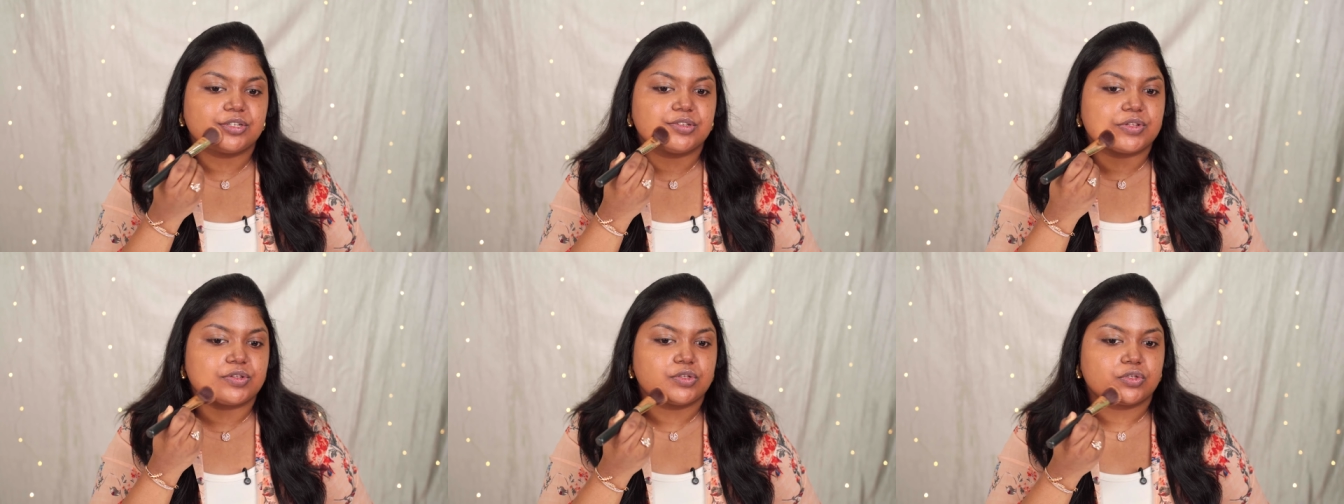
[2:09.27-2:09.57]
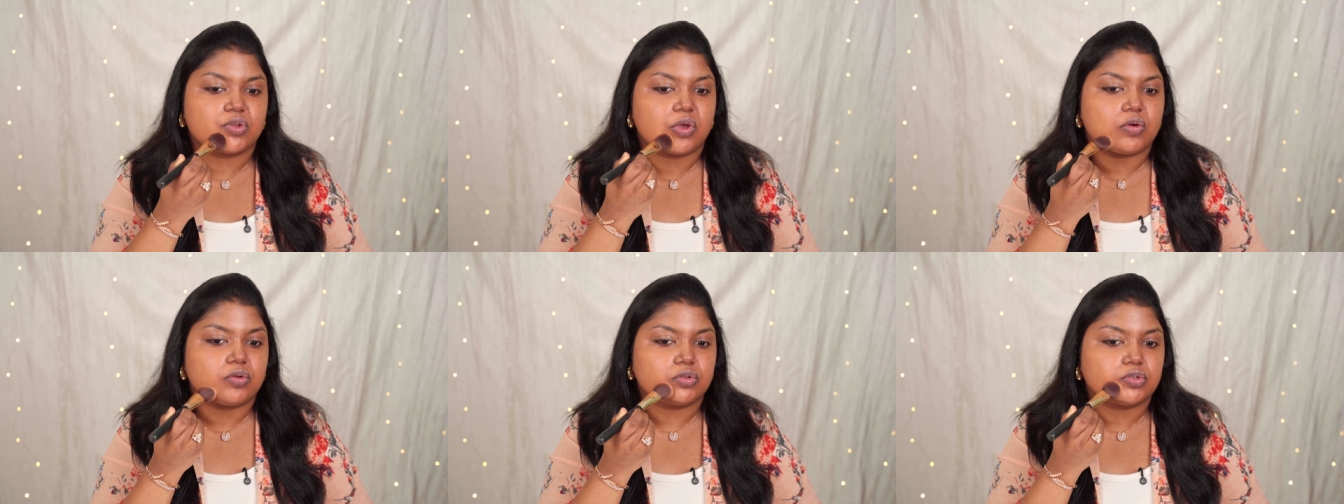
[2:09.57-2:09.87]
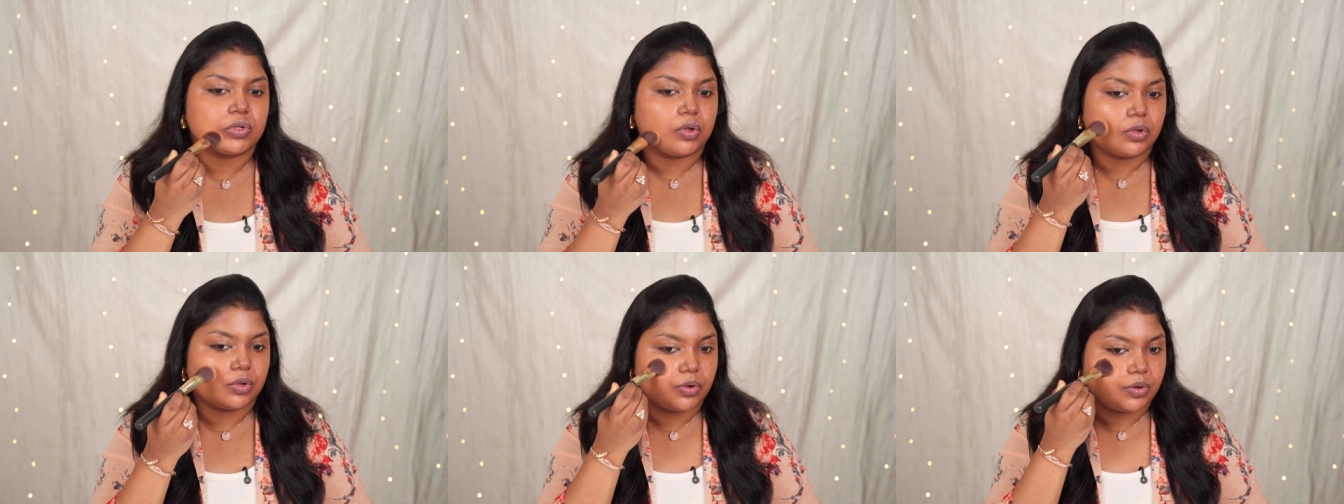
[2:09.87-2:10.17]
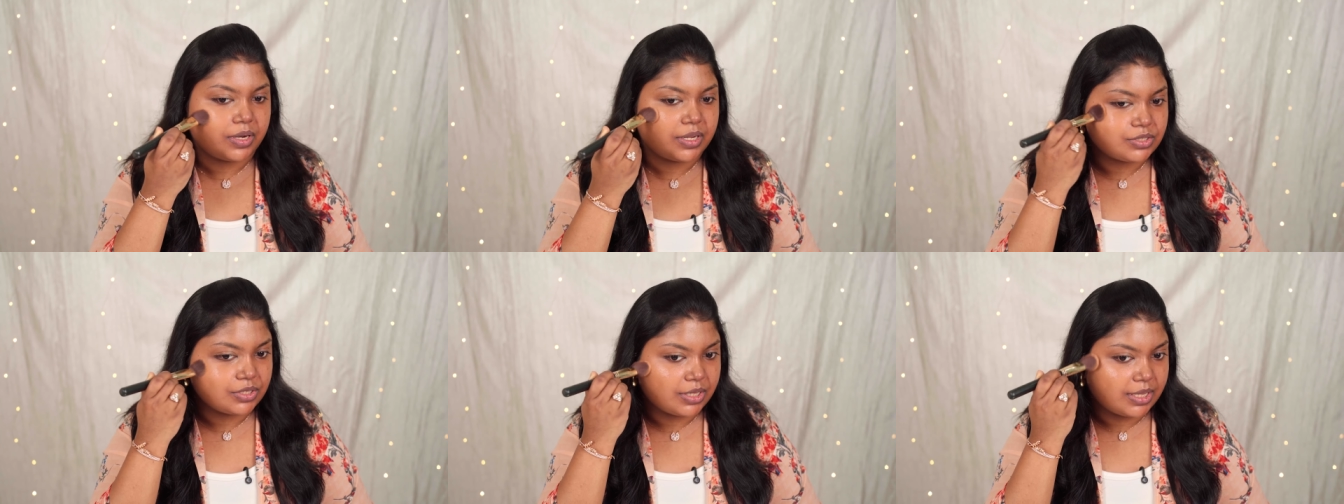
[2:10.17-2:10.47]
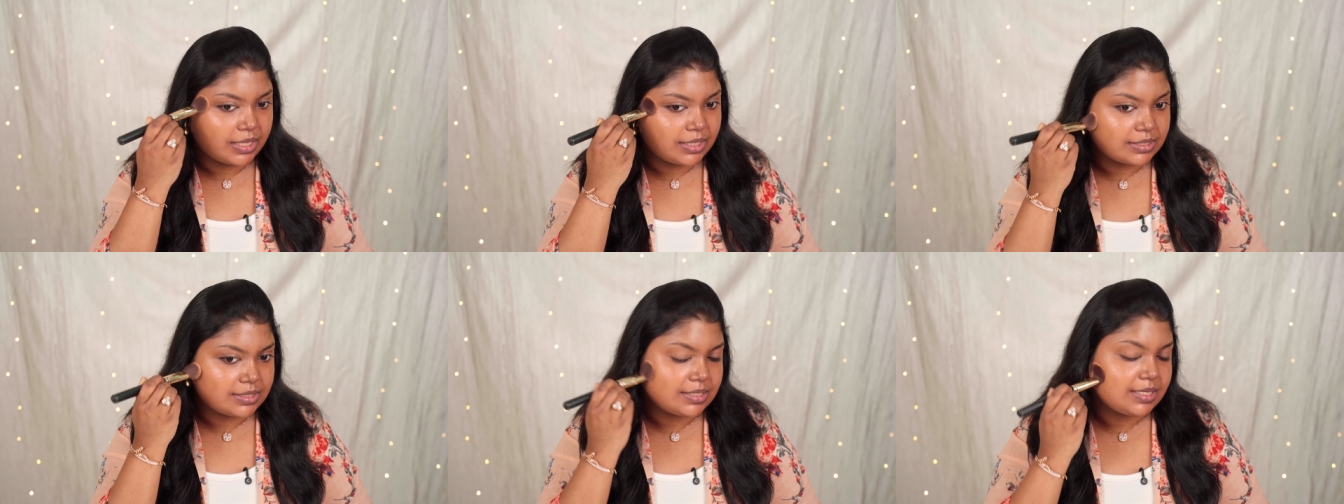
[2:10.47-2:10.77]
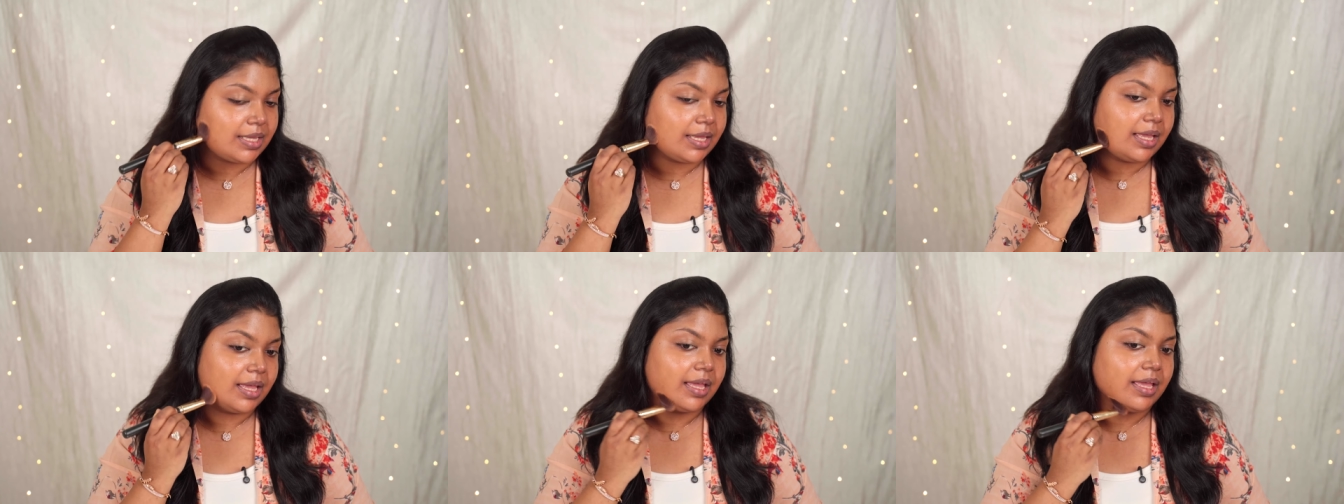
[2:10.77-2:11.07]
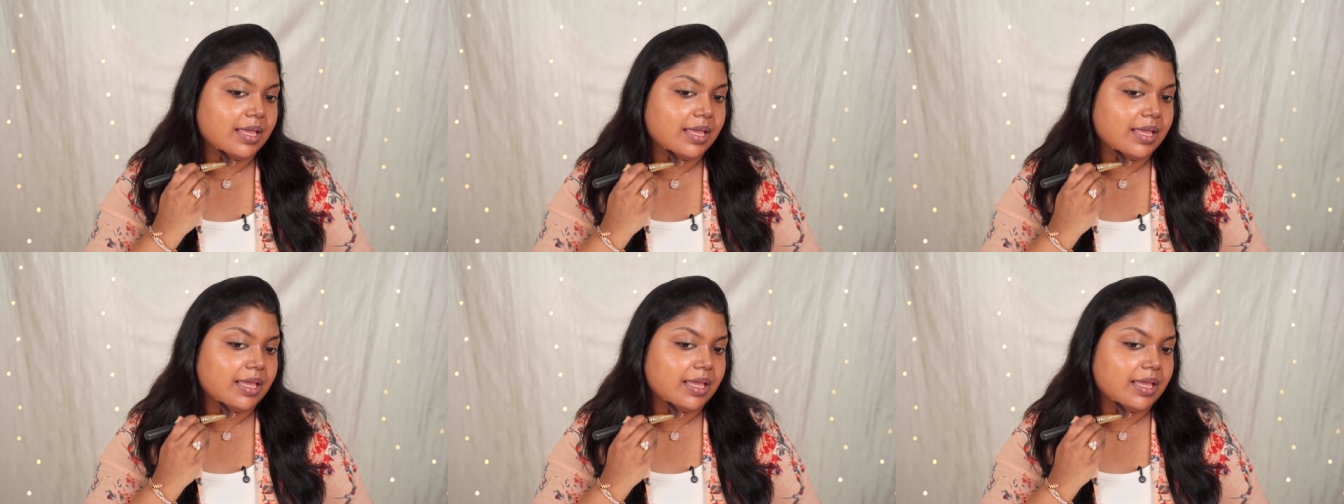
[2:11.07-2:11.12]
It is so good. As you can see,